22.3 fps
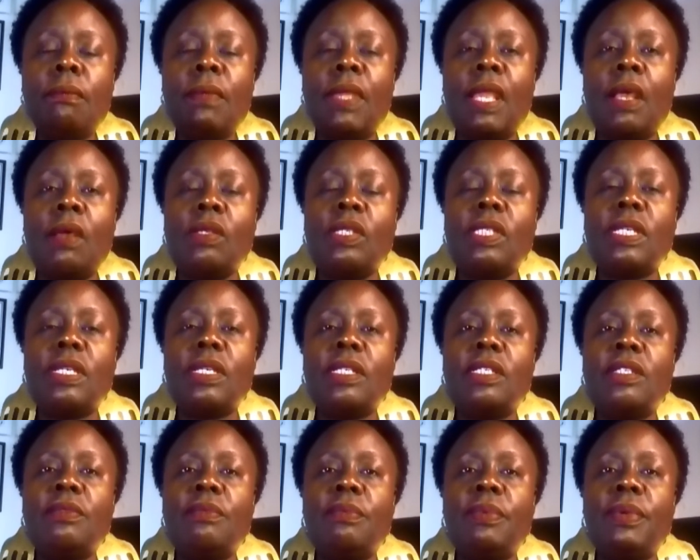Now take
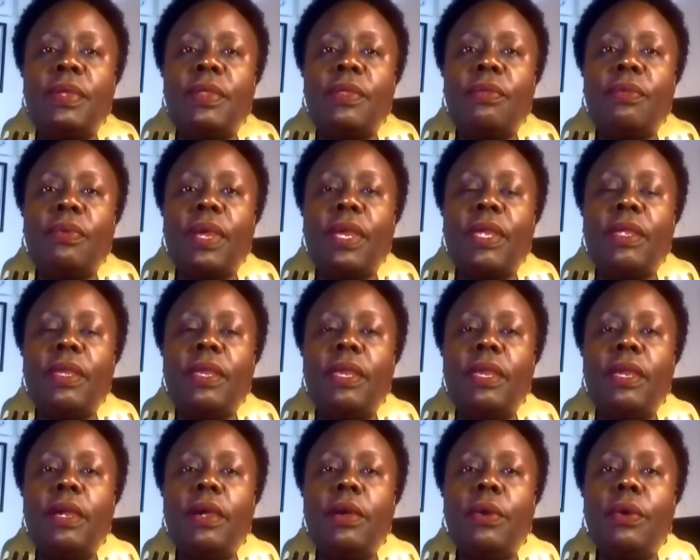a deep breath right
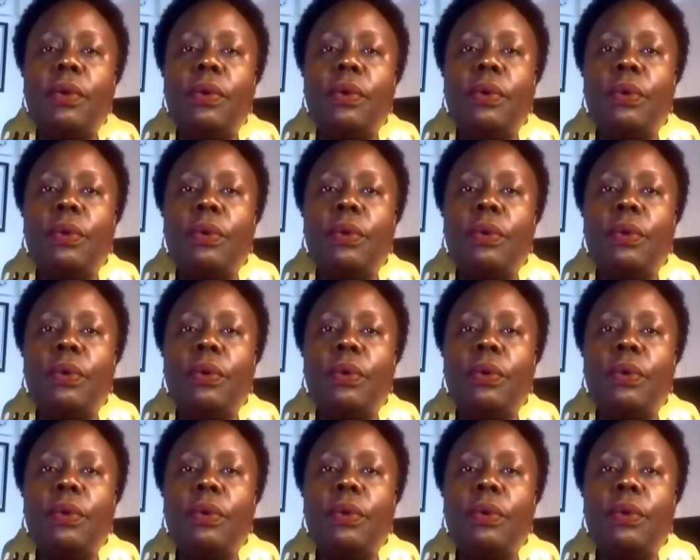here.